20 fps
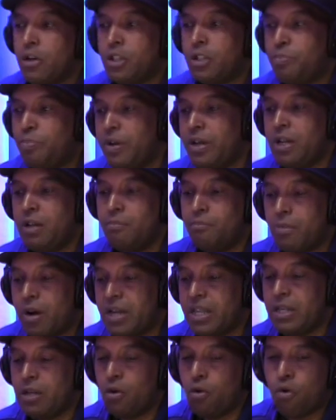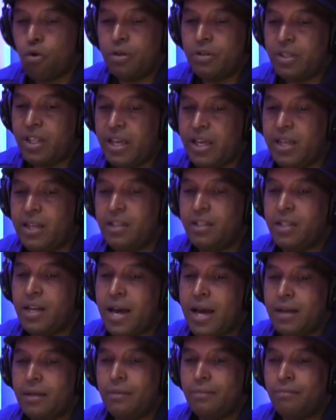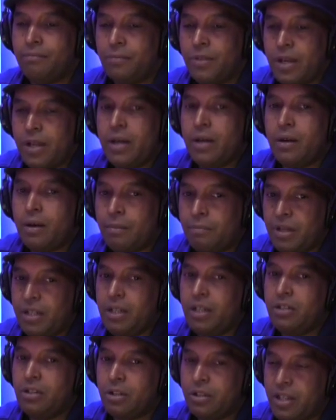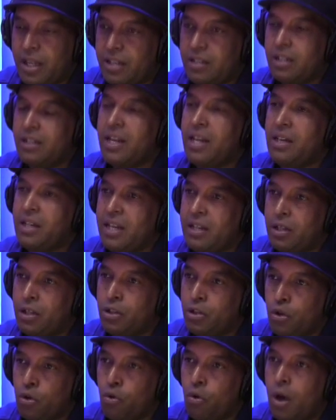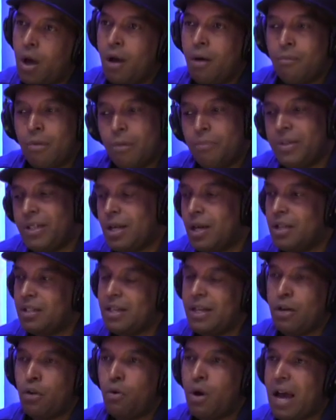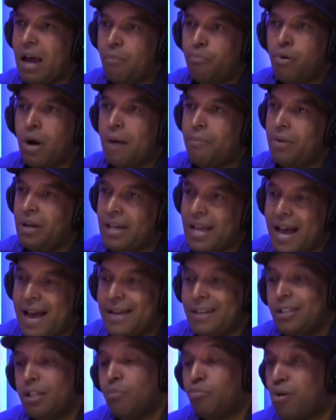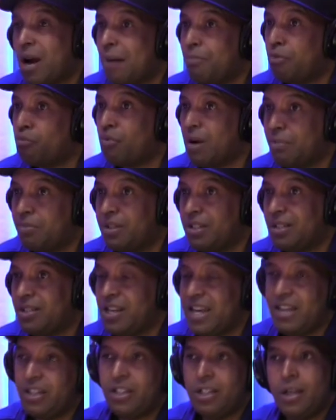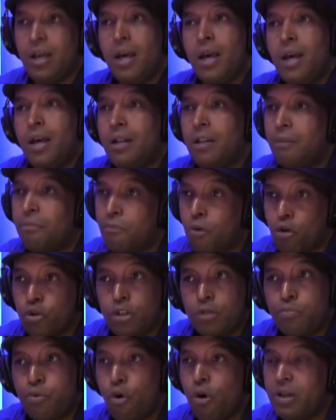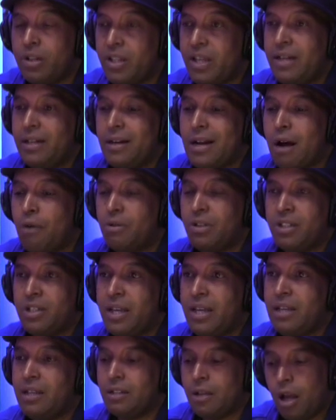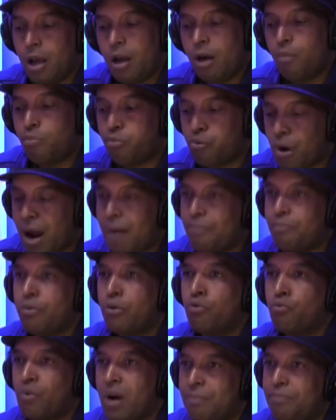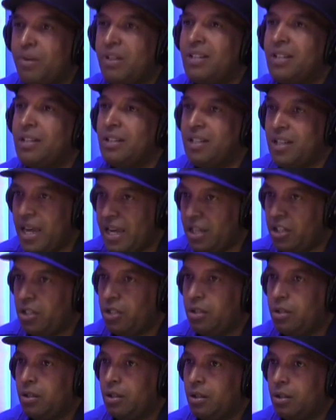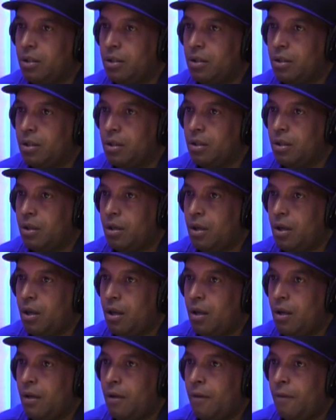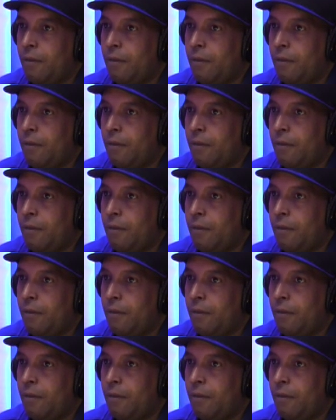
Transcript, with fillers: spending money on things that, yeah, I mean, these are things that they need to do, mm -hmm. but mm-hmm. because they don't have proper guidance and proper representation. The most important thing that I would say is proper representation. Okay. Yeah